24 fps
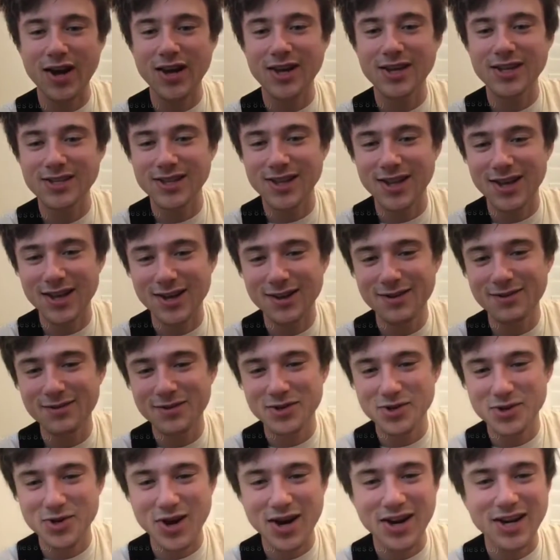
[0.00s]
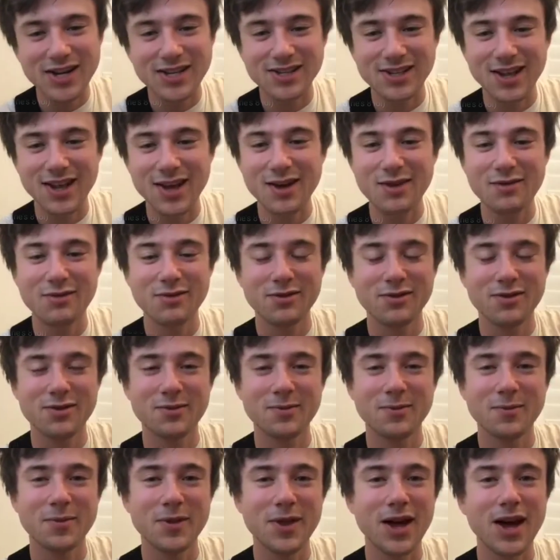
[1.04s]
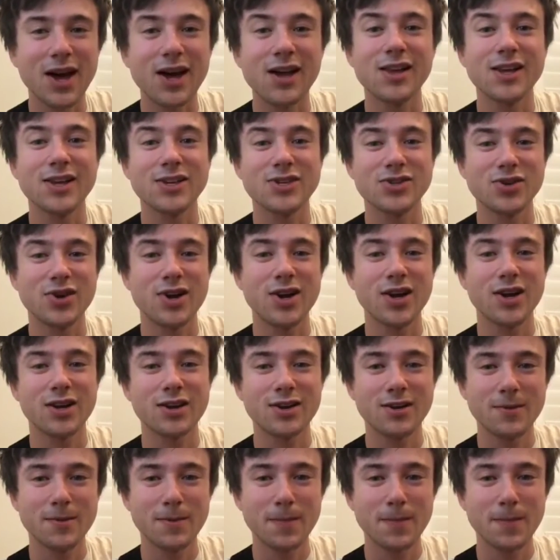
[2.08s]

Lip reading: Shrek is love, Shrek is life. I like Shrek.